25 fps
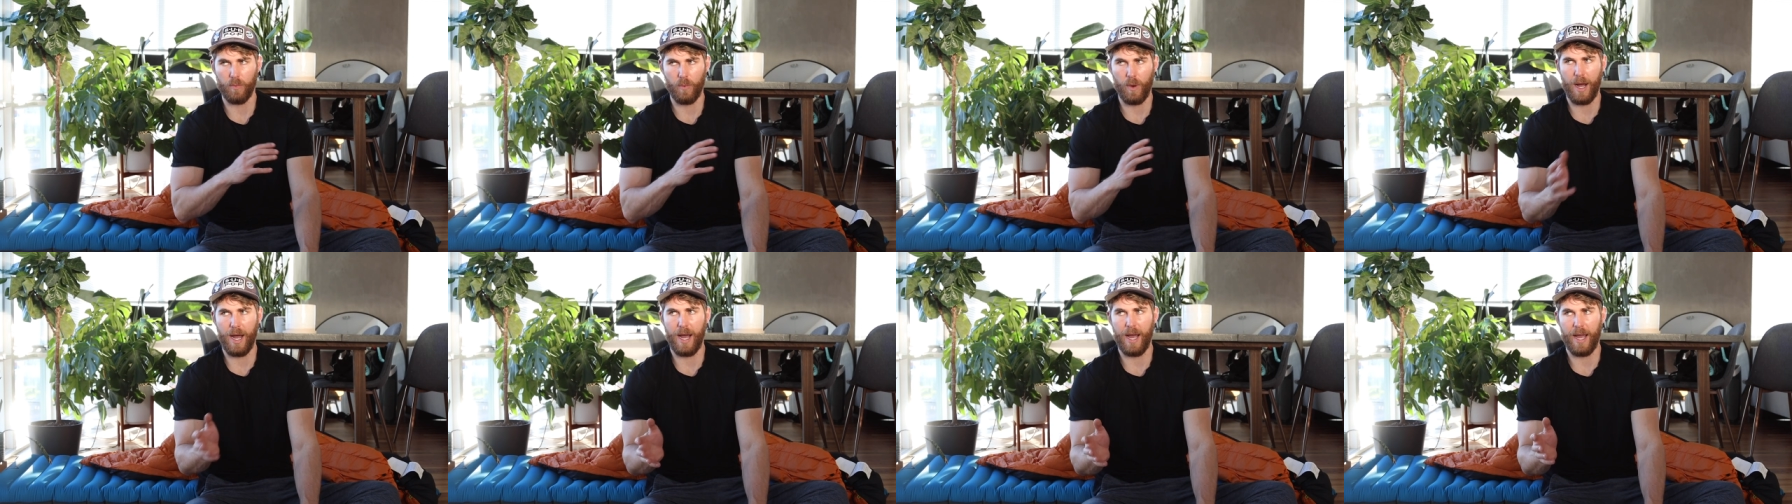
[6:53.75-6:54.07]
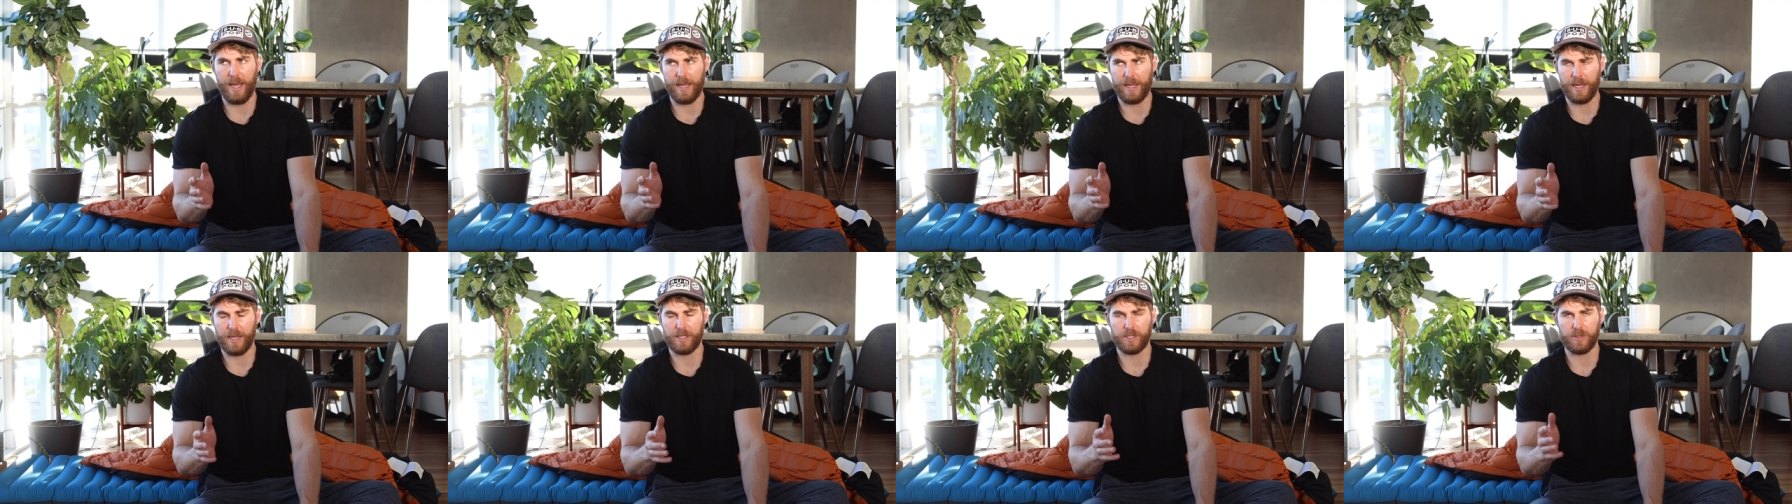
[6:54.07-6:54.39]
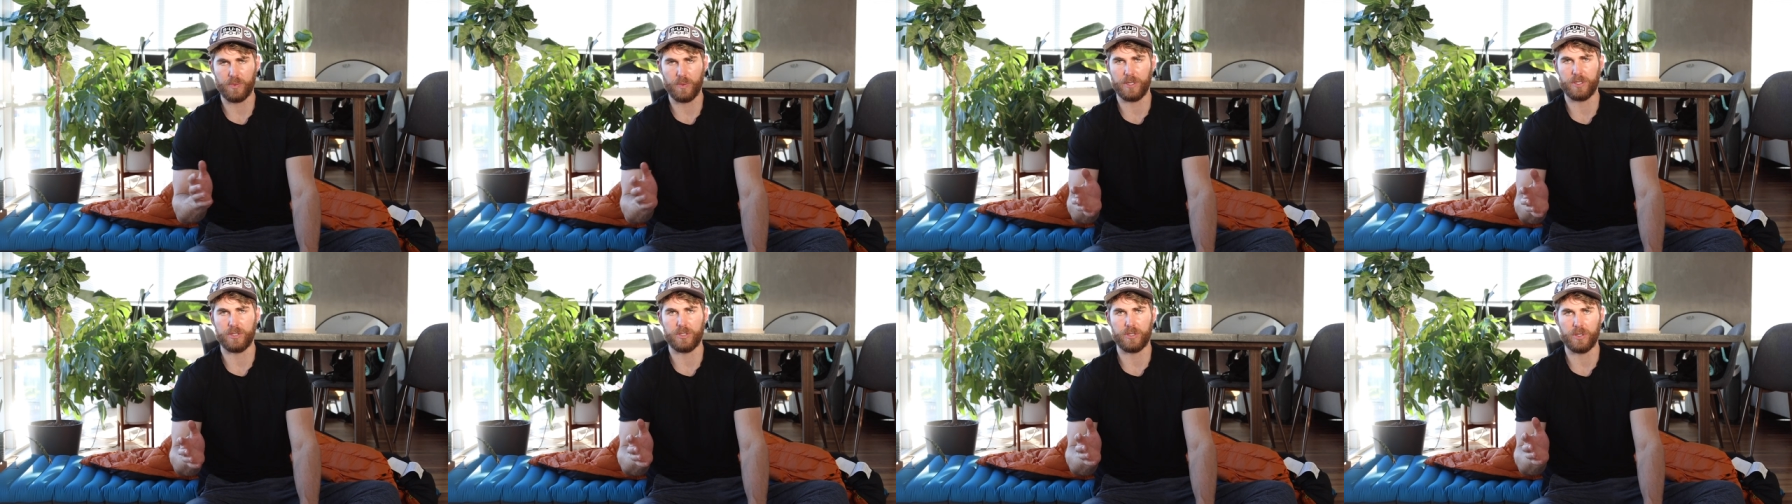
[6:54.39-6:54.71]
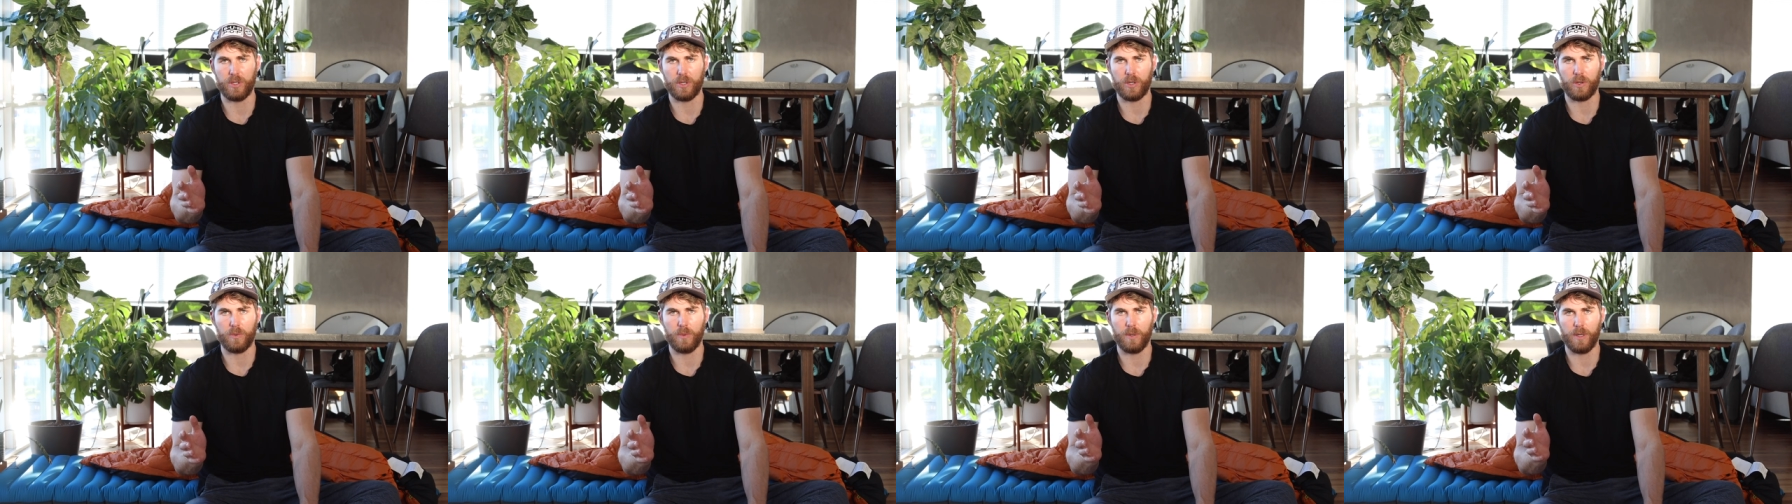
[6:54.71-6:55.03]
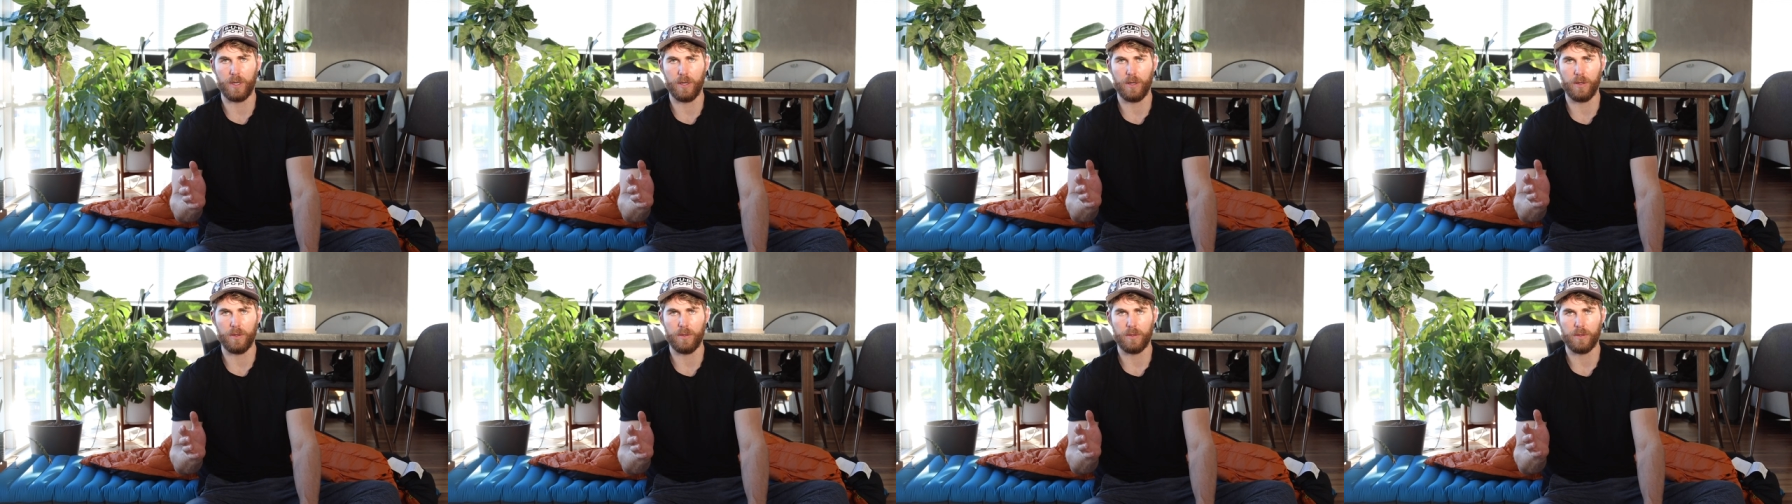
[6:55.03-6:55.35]
why I switched the
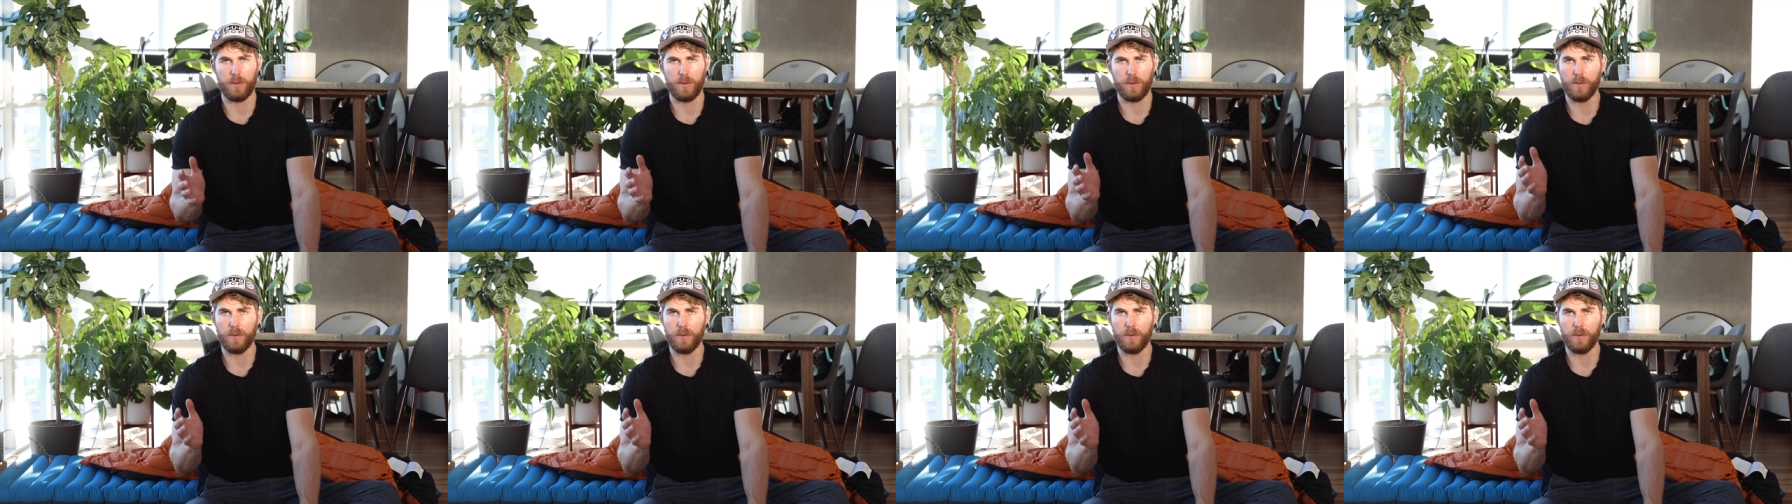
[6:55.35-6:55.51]
quilt,